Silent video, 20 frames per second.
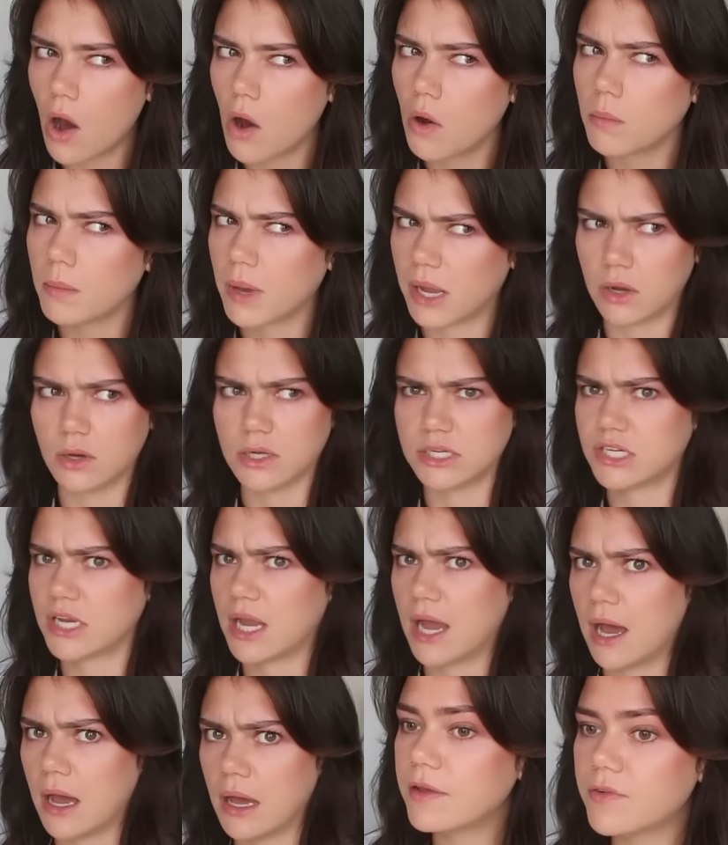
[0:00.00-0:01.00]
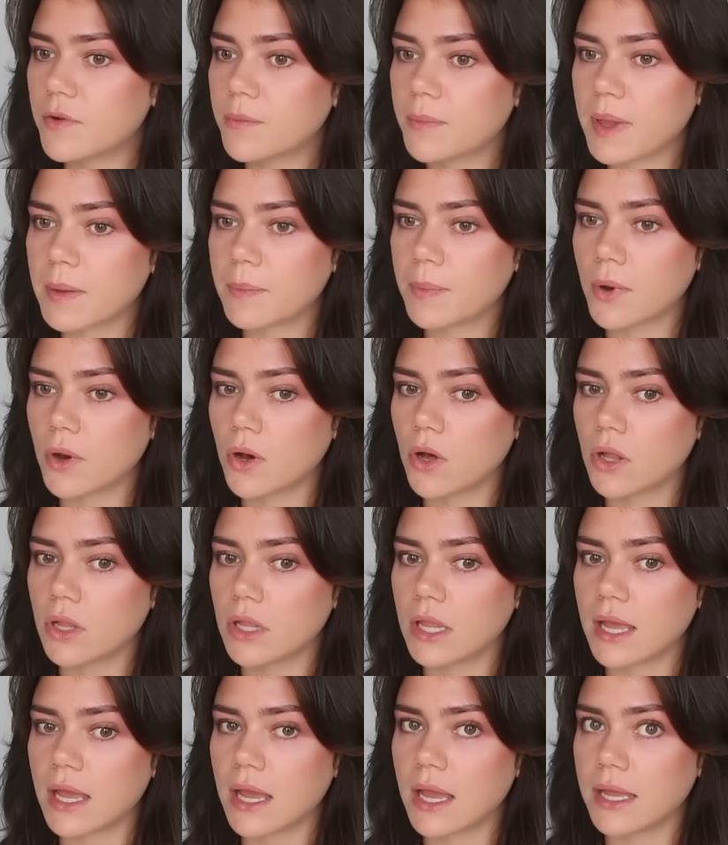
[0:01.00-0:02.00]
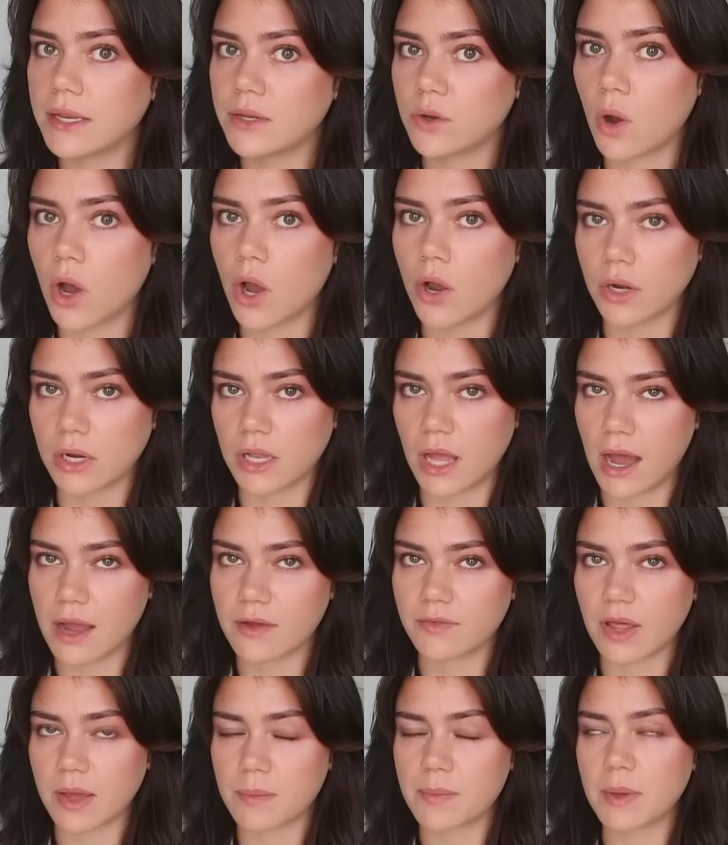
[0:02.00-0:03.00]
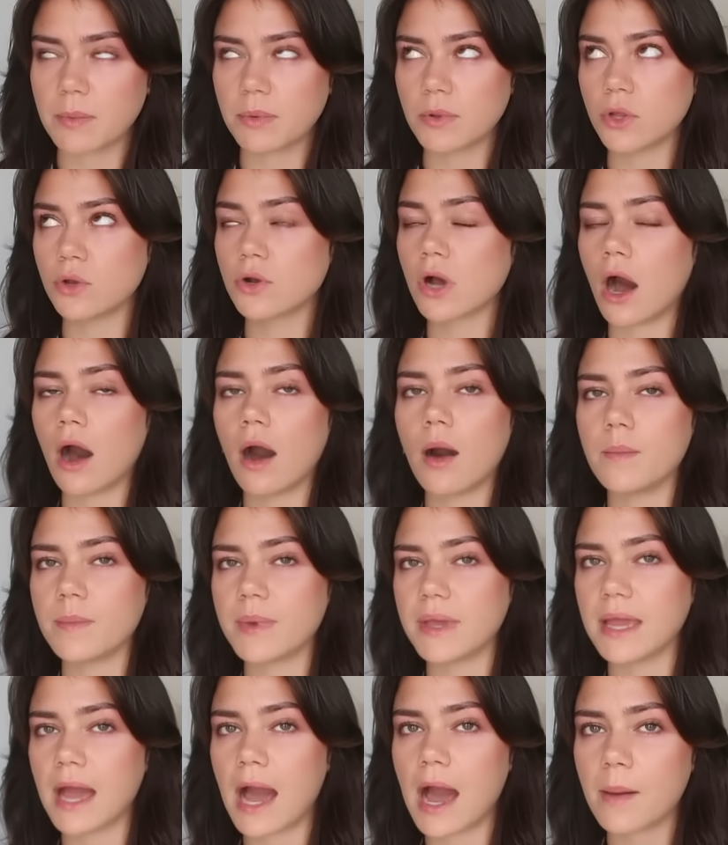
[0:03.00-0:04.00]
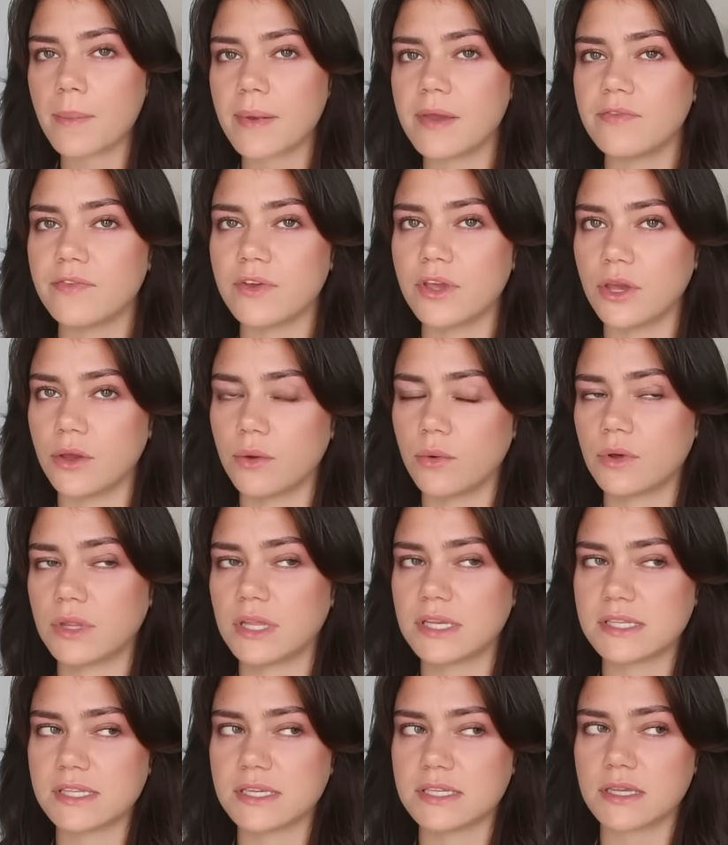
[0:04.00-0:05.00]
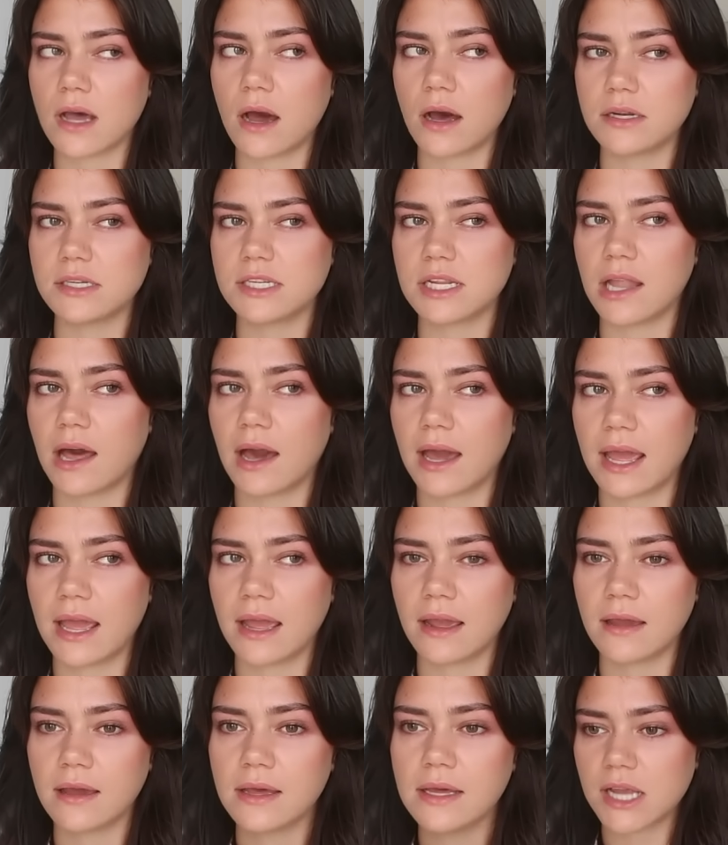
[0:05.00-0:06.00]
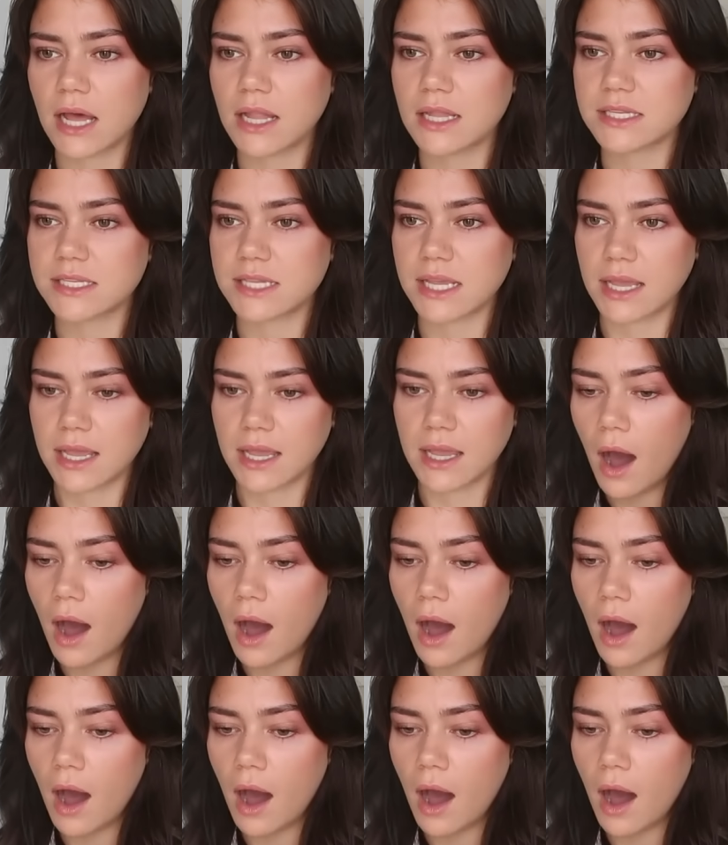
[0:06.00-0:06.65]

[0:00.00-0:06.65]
Oh my God, yeah. Even people in your own life, like people who can't be happy for you, or there's this underlying jealousy.